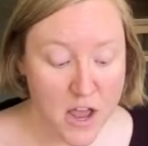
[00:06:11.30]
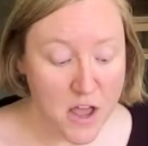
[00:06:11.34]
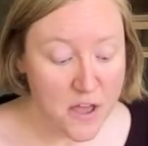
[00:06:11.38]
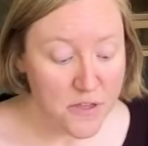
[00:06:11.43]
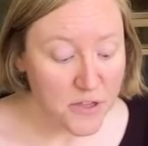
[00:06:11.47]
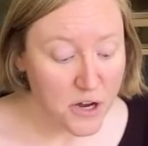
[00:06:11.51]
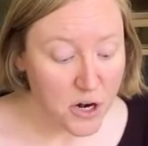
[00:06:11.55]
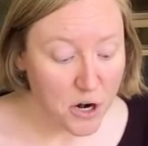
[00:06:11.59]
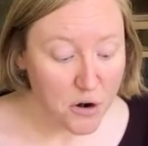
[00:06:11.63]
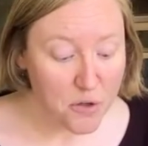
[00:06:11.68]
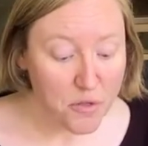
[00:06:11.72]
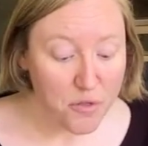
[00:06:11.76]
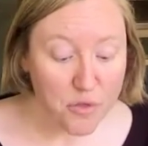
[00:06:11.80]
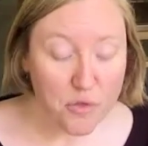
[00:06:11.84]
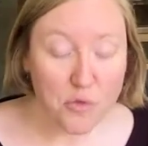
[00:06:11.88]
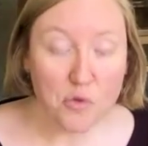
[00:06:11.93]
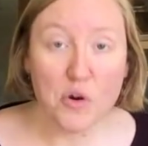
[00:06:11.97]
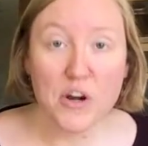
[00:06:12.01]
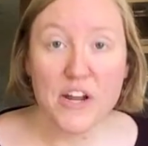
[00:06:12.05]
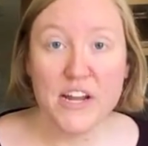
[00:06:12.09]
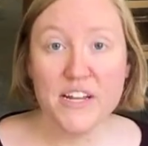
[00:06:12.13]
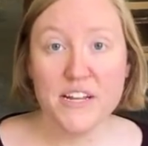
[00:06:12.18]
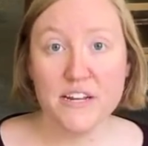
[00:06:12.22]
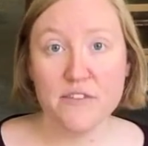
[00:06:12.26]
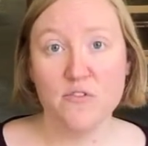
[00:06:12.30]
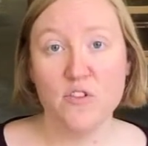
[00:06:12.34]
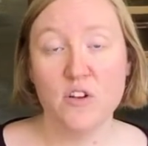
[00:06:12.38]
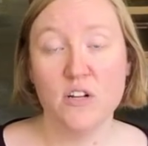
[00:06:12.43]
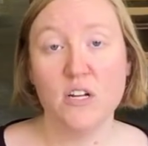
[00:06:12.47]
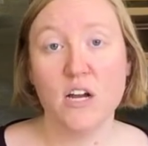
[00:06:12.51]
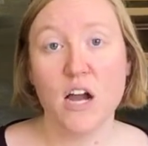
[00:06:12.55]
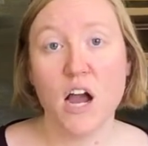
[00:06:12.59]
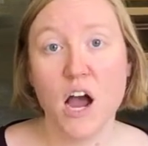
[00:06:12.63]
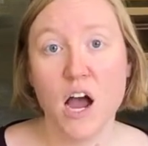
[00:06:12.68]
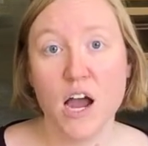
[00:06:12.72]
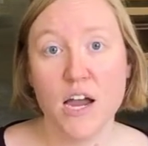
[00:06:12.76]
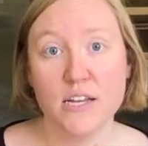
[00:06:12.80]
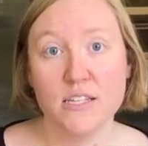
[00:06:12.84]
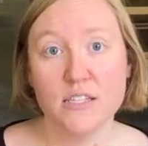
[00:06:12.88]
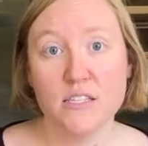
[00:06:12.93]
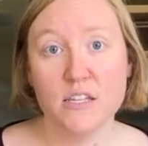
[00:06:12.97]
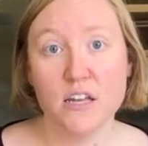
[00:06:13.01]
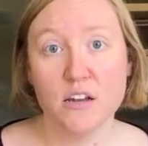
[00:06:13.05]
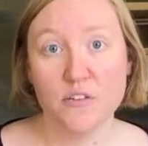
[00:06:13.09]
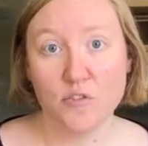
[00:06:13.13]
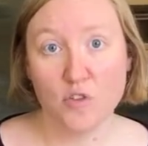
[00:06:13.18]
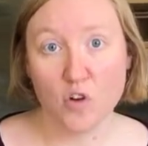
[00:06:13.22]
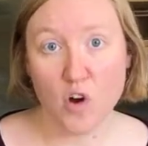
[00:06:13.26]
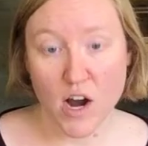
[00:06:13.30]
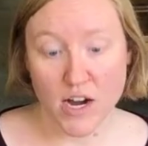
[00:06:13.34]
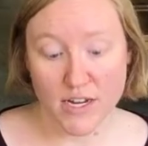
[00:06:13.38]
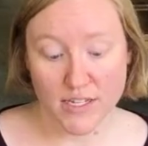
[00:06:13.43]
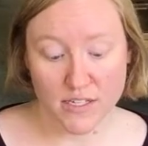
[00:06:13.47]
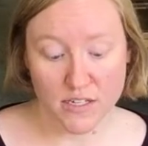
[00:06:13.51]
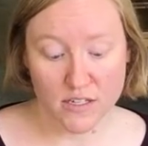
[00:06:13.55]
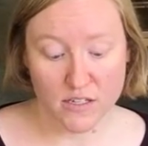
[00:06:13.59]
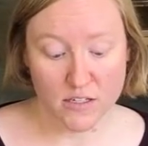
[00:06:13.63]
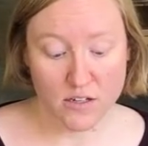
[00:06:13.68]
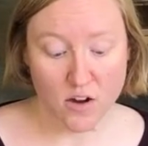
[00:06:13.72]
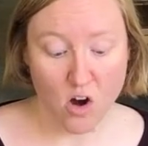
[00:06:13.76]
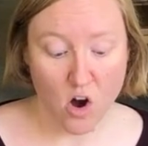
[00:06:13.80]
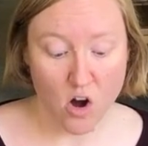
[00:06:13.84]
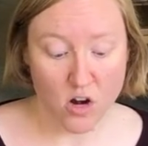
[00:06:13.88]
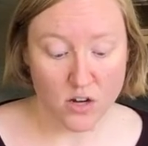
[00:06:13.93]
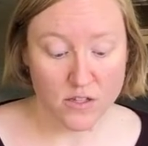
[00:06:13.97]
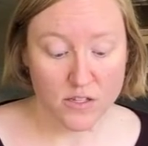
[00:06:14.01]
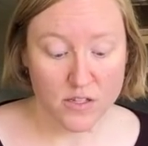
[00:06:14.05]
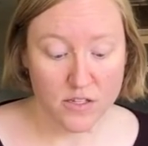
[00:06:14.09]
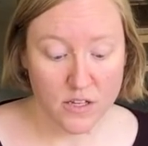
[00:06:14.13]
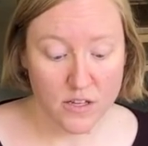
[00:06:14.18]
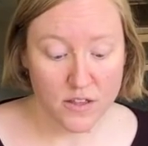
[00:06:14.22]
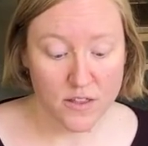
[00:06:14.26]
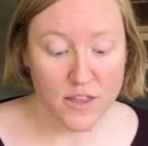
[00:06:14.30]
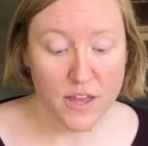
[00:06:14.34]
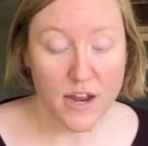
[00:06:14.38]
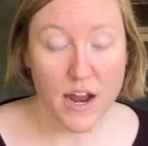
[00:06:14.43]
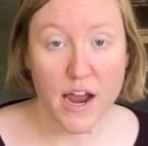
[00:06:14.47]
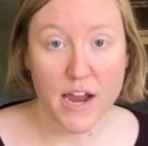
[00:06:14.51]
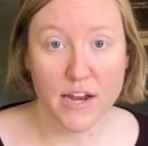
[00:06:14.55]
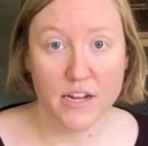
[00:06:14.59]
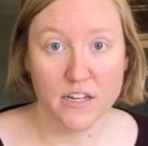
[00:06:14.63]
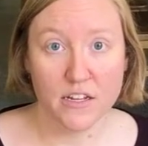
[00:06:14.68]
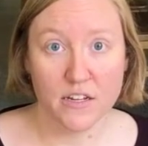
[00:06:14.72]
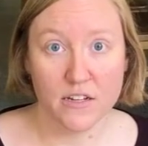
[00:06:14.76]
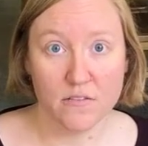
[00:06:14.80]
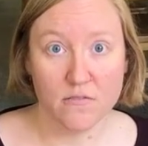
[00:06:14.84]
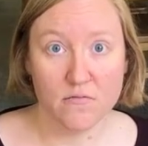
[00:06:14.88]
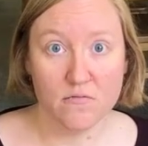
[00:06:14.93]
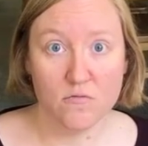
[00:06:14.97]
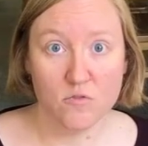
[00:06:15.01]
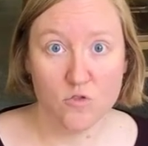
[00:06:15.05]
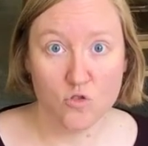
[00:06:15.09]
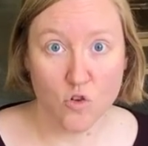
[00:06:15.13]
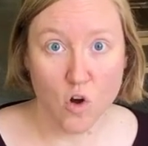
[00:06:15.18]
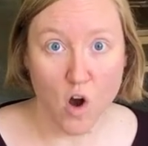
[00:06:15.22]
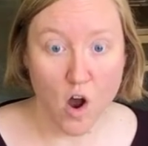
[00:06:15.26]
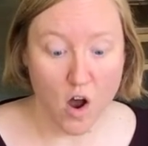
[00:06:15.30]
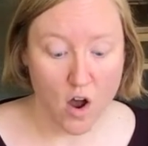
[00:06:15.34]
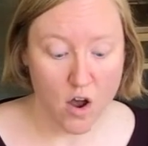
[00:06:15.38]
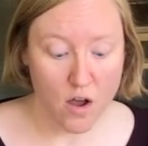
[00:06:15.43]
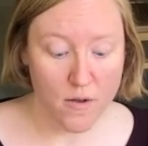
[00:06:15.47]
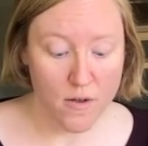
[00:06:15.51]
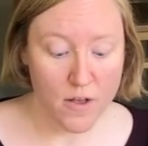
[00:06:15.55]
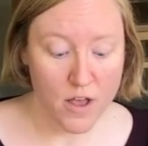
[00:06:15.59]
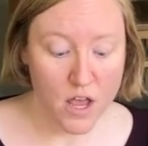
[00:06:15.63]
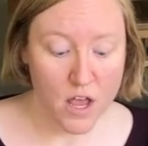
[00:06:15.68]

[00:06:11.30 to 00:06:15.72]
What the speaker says: There are 3 different kinds of crisis cards that I can draw.